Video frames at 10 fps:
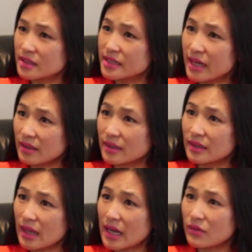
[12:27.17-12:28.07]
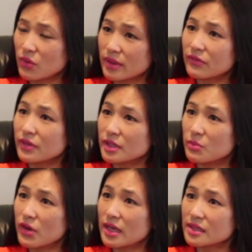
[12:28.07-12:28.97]
daily life when they feel
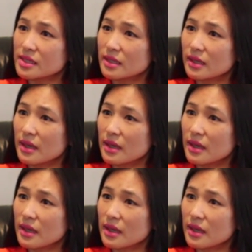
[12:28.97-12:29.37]
depressed.